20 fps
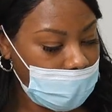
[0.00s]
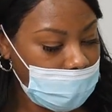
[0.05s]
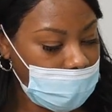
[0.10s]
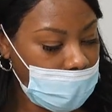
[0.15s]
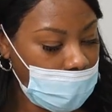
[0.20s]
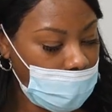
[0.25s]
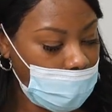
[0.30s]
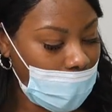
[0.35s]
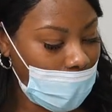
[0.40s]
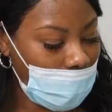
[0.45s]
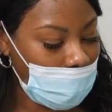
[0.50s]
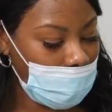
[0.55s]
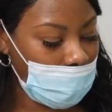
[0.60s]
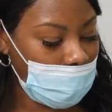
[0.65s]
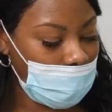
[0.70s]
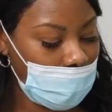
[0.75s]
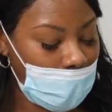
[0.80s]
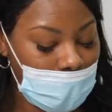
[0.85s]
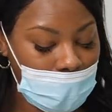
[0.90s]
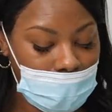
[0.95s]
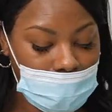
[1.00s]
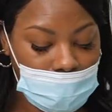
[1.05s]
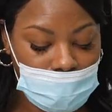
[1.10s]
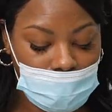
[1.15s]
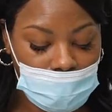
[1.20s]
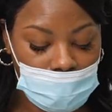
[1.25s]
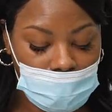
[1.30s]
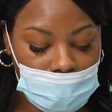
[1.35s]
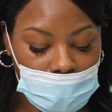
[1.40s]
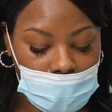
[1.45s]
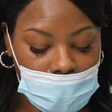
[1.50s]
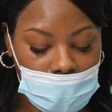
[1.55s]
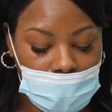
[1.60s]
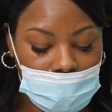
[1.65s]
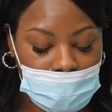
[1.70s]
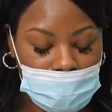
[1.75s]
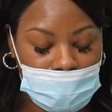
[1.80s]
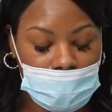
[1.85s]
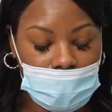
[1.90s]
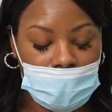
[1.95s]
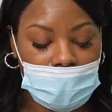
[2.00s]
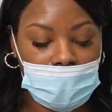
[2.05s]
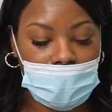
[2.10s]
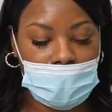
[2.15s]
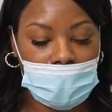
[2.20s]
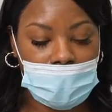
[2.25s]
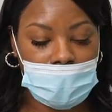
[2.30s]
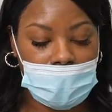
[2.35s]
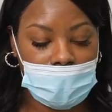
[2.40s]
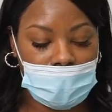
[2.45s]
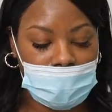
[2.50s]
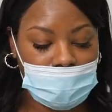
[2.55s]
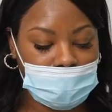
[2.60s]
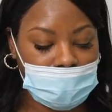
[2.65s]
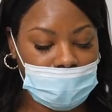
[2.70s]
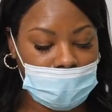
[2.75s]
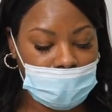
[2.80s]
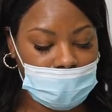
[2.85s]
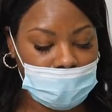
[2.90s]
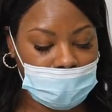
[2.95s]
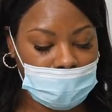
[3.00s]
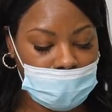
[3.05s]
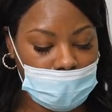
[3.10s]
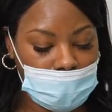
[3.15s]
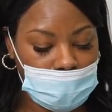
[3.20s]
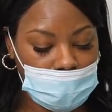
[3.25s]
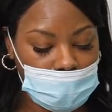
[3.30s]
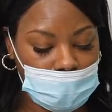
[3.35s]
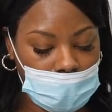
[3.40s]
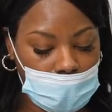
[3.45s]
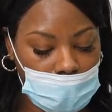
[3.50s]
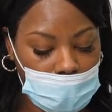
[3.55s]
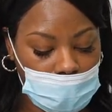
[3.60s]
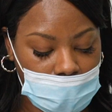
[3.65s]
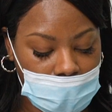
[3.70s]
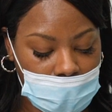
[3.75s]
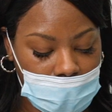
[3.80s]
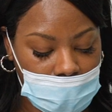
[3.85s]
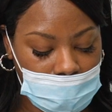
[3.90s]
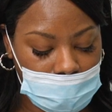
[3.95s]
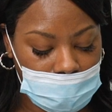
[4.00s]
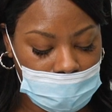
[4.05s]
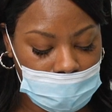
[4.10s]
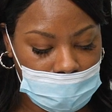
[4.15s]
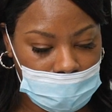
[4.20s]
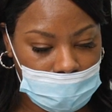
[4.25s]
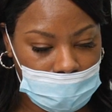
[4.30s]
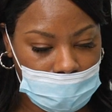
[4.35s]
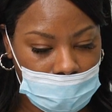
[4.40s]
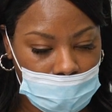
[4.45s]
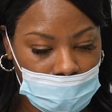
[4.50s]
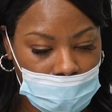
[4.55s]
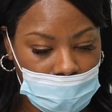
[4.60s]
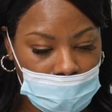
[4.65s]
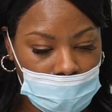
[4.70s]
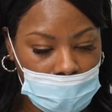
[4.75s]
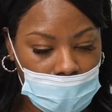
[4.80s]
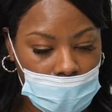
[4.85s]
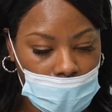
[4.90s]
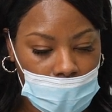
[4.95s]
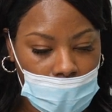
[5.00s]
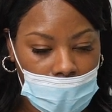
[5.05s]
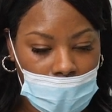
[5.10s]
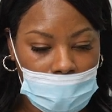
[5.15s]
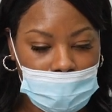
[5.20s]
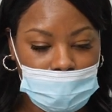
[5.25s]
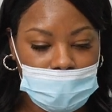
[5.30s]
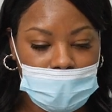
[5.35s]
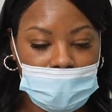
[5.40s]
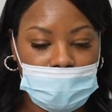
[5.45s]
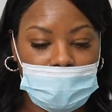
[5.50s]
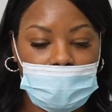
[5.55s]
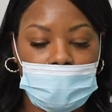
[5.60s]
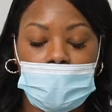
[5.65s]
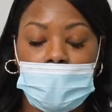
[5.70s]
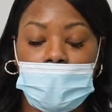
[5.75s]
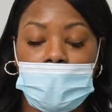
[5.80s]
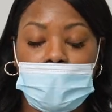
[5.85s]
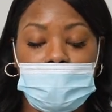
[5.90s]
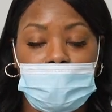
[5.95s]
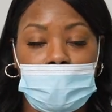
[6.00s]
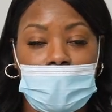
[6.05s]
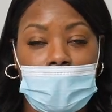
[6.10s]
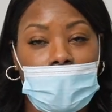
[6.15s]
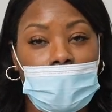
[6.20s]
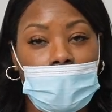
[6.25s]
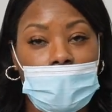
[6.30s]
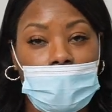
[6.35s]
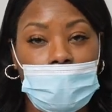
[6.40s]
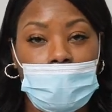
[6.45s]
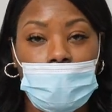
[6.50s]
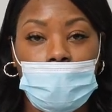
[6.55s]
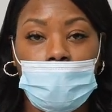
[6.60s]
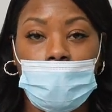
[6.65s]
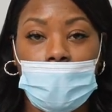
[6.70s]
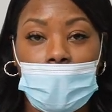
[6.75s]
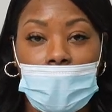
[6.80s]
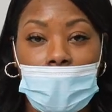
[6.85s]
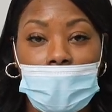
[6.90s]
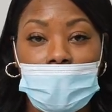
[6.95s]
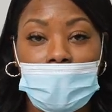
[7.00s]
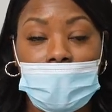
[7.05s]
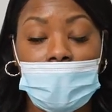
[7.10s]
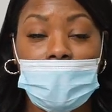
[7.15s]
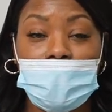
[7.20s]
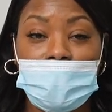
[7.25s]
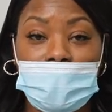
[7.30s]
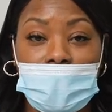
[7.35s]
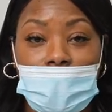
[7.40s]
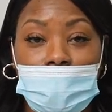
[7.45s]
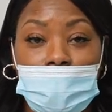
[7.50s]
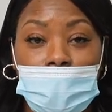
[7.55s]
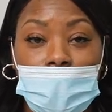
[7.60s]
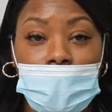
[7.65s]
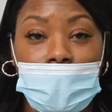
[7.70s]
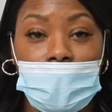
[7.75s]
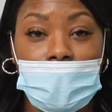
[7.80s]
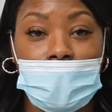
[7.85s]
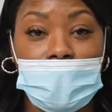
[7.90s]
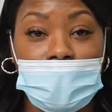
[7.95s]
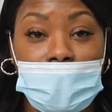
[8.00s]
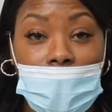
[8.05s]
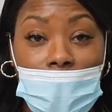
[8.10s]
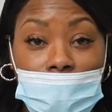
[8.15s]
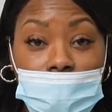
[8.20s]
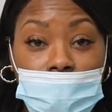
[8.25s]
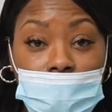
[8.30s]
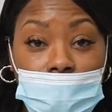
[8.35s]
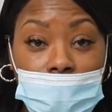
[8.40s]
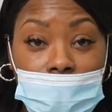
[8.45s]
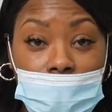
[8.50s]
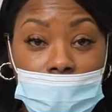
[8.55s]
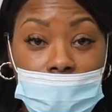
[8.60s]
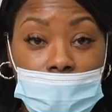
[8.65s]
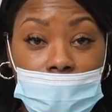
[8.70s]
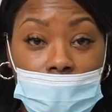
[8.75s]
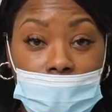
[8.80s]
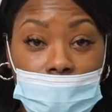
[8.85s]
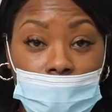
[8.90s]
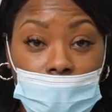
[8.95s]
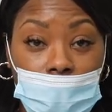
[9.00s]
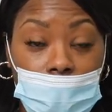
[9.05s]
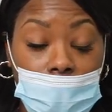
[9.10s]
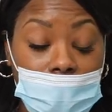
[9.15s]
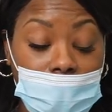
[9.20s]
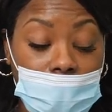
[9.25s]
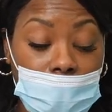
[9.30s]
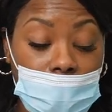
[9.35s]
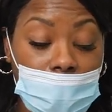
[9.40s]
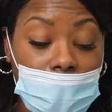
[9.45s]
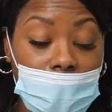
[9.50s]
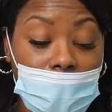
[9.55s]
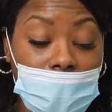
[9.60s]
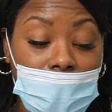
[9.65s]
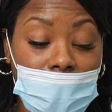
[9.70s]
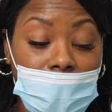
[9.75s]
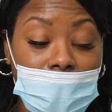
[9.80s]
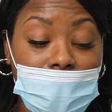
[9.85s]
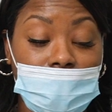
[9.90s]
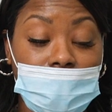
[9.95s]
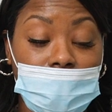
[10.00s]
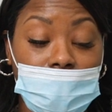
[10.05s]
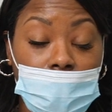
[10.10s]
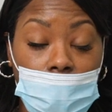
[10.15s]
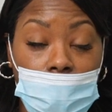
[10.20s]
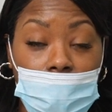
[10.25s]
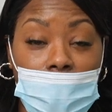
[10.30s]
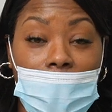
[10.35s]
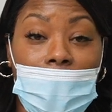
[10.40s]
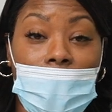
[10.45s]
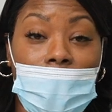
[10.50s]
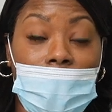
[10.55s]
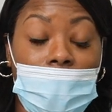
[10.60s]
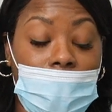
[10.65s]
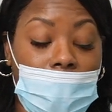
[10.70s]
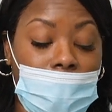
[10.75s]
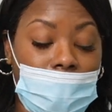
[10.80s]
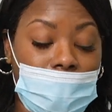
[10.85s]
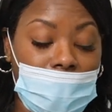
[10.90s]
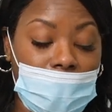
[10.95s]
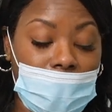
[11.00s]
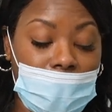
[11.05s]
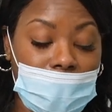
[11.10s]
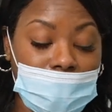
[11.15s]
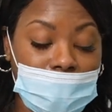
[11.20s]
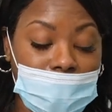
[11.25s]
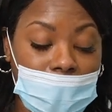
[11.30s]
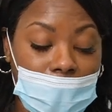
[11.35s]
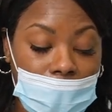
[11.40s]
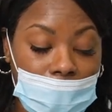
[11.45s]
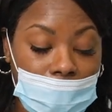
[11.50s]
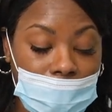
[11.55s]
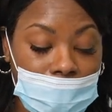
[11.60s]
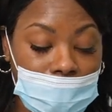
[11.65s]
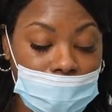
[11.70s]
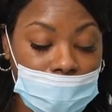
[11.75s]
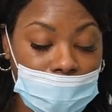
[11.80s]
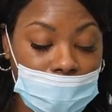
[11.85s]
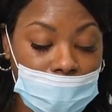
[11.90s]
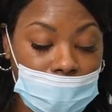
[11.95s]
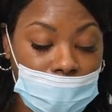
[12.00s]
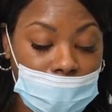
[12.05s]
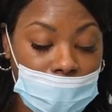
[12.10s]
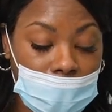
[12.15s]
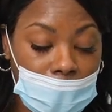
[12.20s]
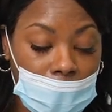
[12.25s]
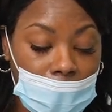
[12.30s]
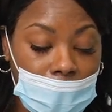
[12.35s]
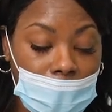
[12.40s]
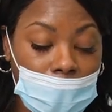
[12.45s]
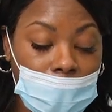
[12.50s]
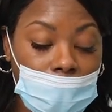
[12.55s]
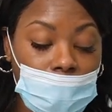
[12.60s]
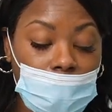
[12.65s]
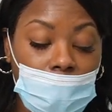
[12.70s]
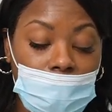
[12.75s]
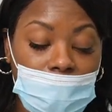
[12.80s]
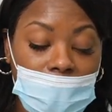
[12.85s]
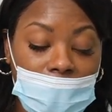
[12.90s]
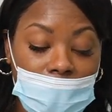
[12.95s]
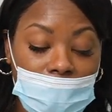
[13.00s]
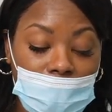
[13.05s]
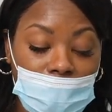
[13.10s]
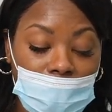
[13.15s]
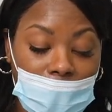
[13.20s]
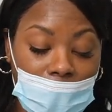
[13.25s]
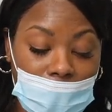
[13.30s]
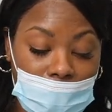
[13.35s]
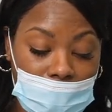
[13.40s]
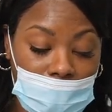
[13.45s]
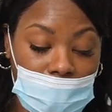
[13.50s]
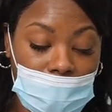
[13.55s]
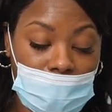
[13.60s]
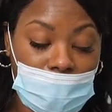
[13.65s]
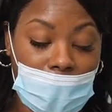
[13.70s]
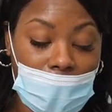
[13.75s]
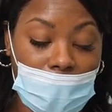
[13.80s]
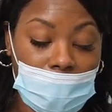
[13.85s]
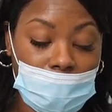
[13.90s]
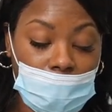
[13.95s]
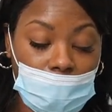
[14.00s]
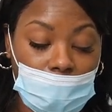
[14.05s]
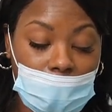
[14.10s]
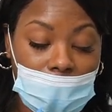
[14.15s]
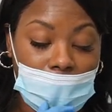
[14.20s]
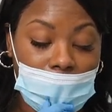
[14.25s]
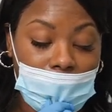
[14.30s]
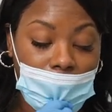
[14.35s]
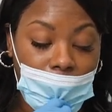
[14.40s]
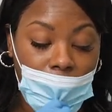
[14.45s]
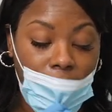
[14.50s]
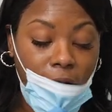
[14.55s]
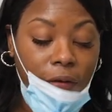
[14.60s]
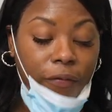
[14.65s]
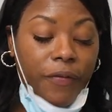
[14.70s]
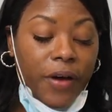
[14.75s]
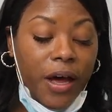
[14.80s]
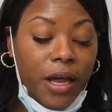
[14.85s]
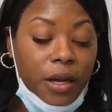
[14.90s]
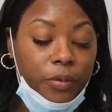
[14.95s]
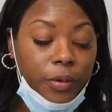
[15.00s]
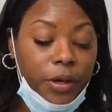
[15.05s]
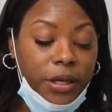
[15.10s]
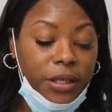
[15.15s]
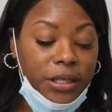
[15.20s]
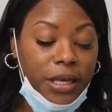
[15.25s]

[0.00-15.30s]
So while we're waiting for the nail to continue soaking, I'm just going to explain to you what the examiner is actually looking for during this domain of the exam. You will be evaluated on the following